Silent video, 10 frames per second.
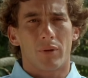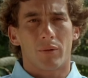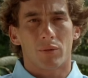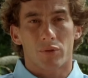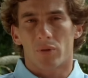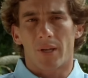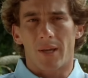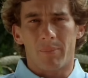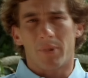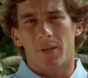and what was going to
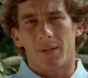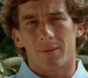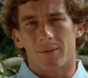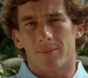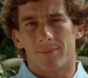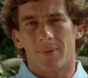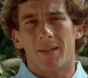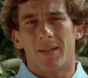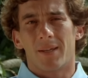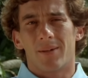happen later,
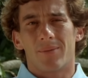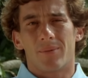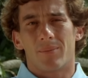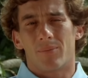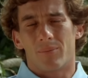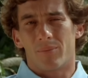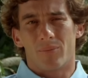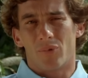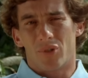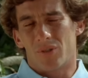
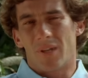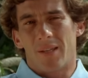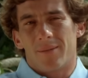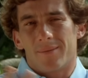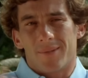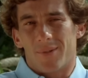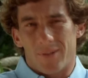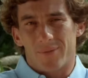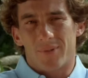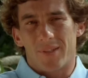which then you
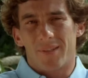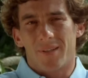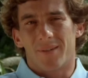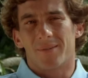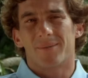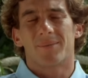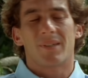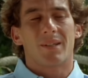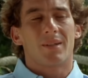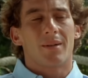have no idea.
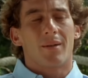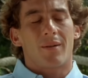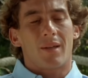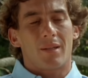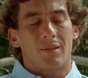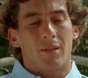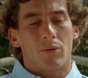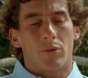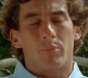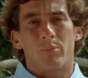And they
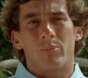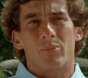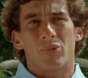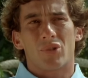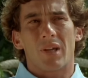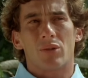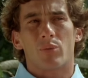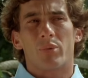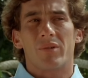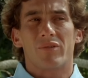were trying to
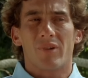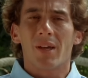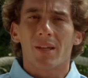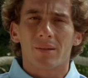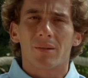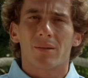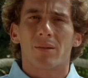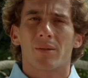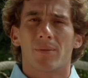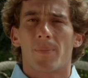prevent
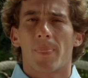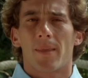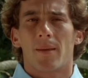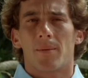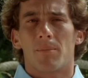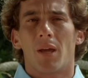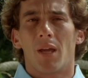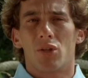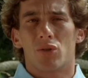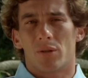
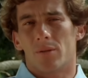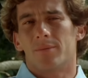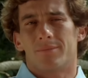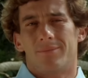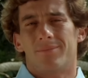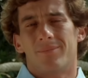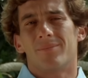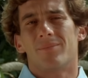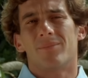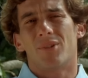major
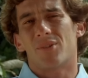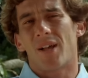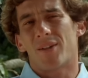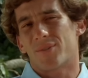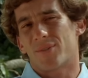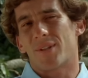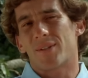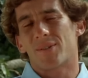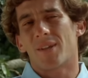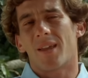disasters,
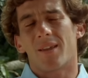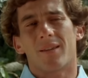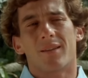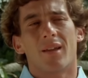let's say.